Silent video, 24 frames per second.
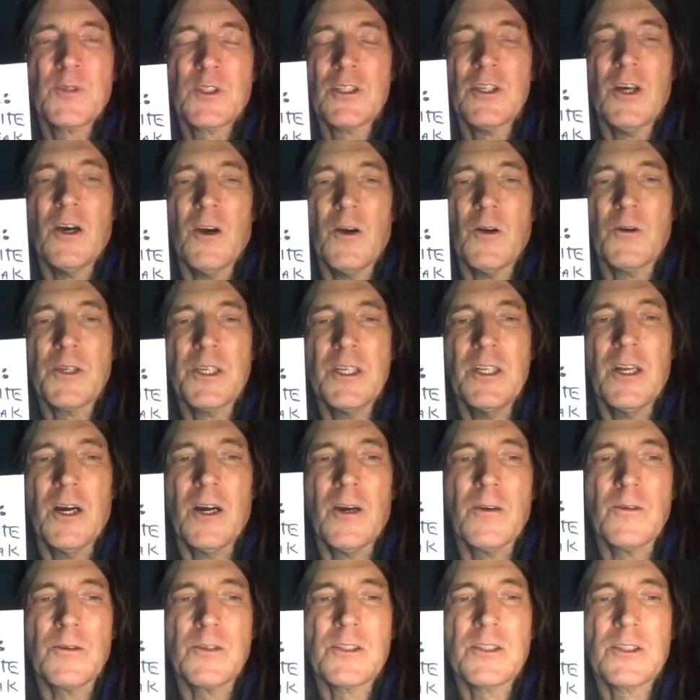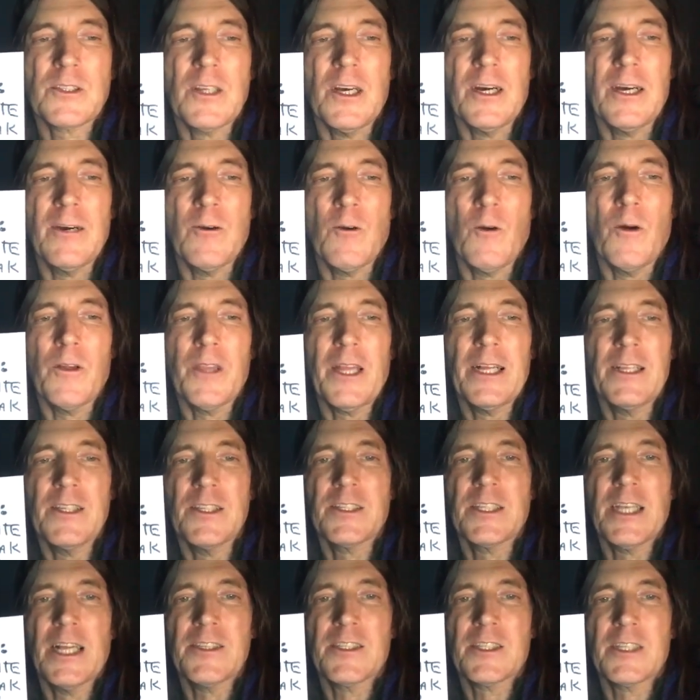So, it's all that
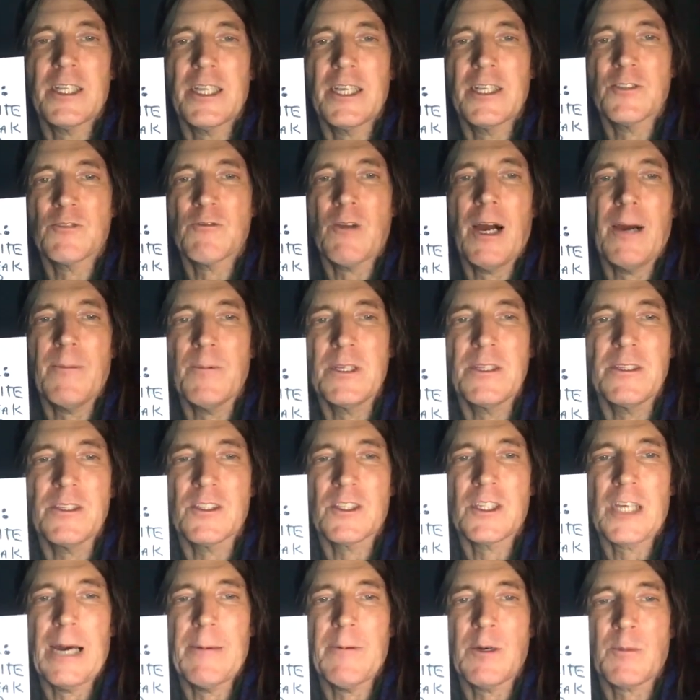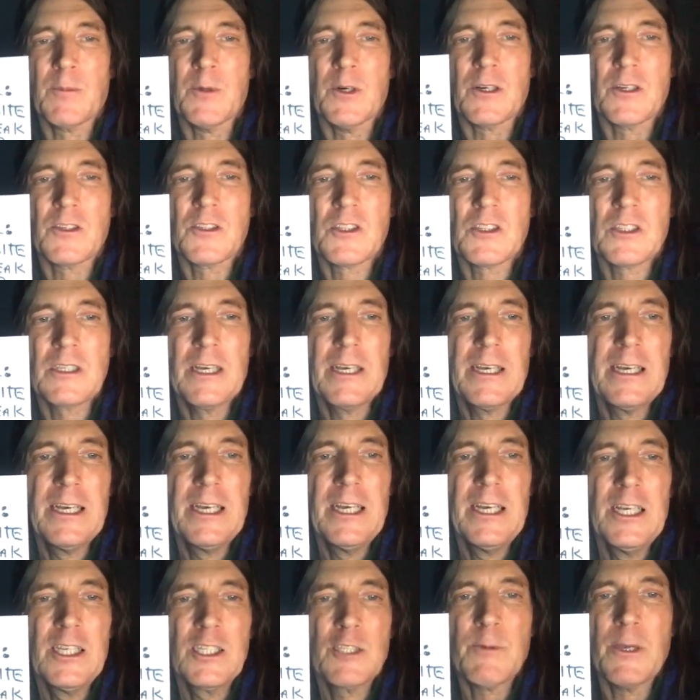intensity and drama in these comic books,
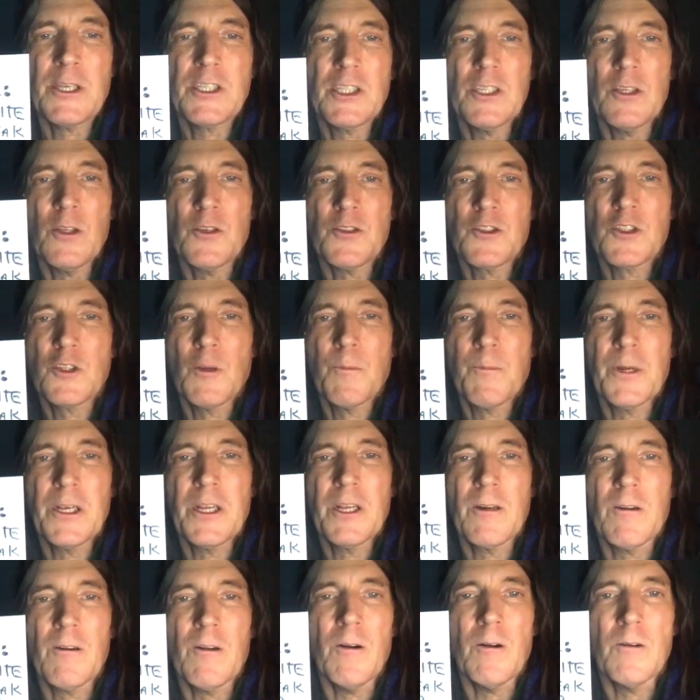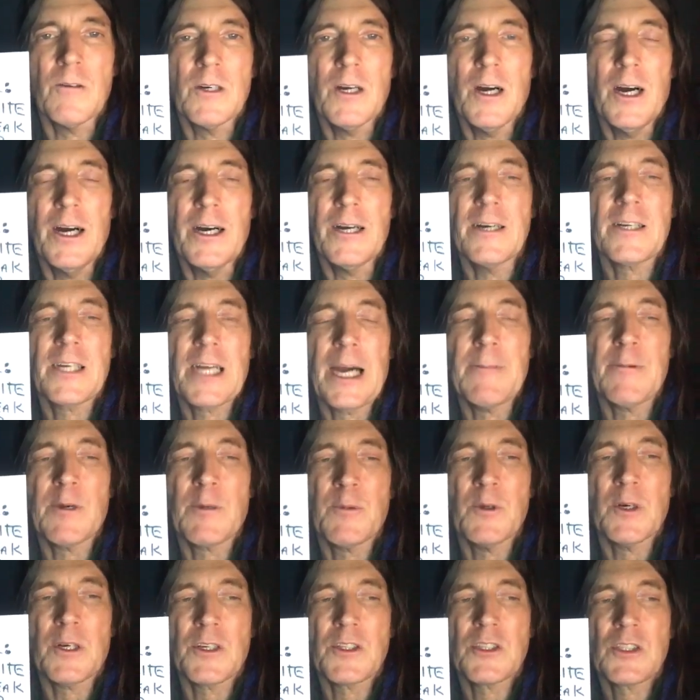especially those superhero
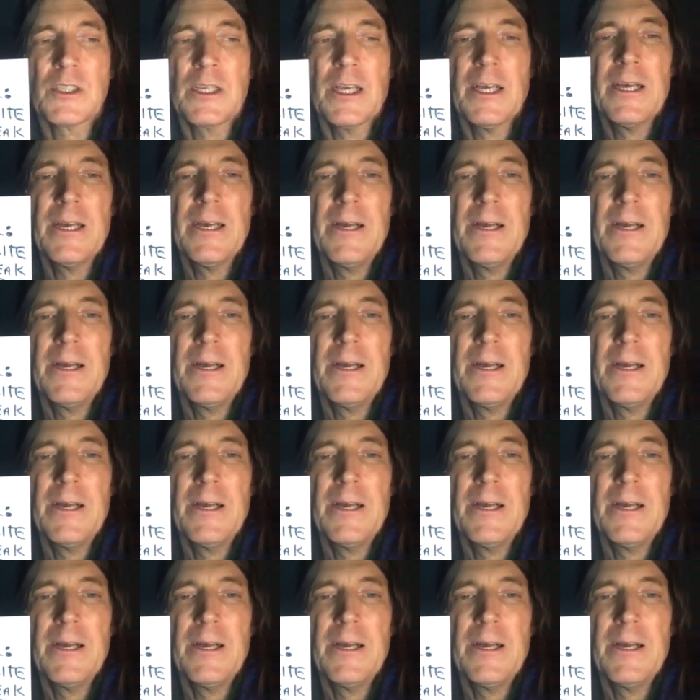comic books.